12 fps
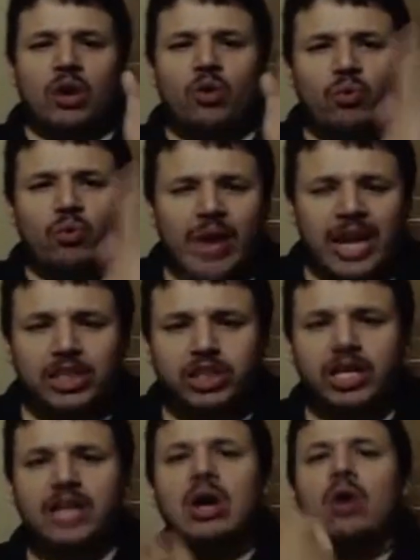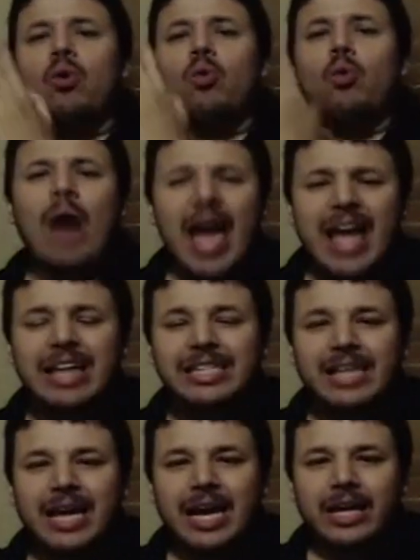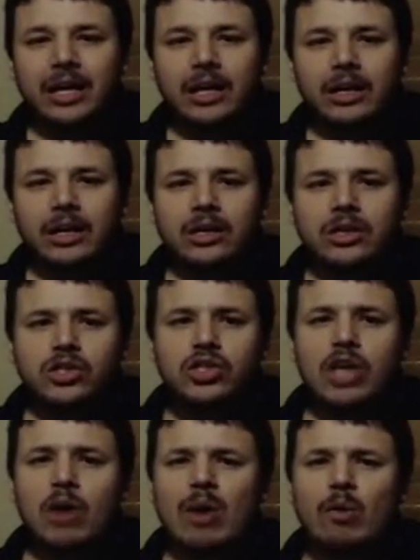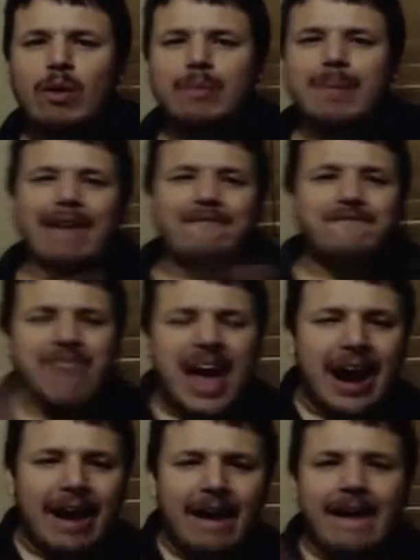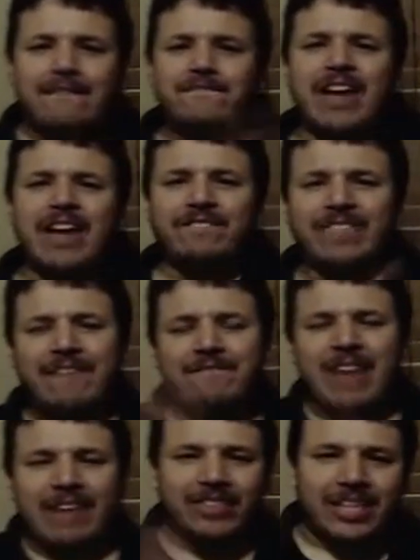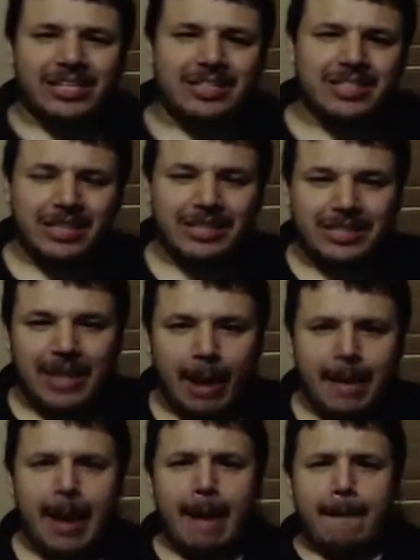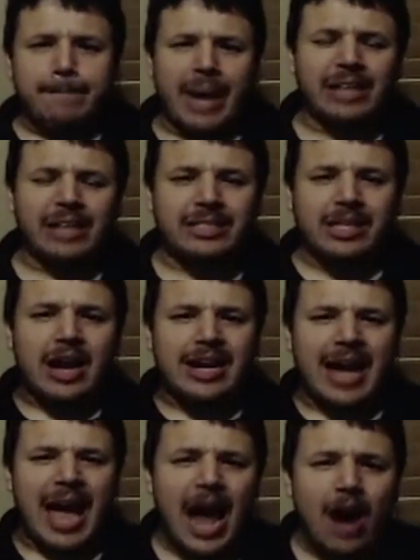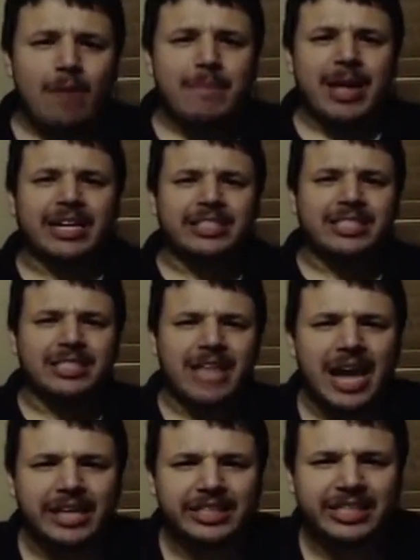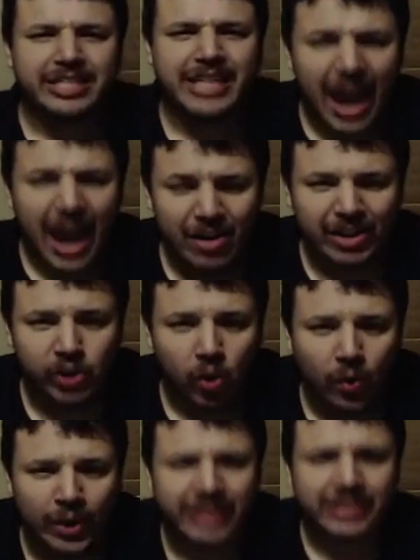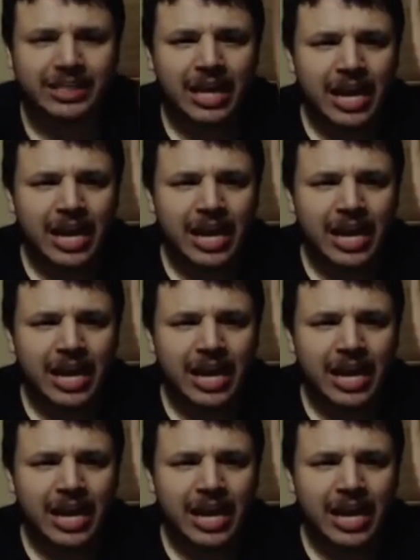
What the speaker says: region weighted so it would be a fair 50-50 system based on how many states and territories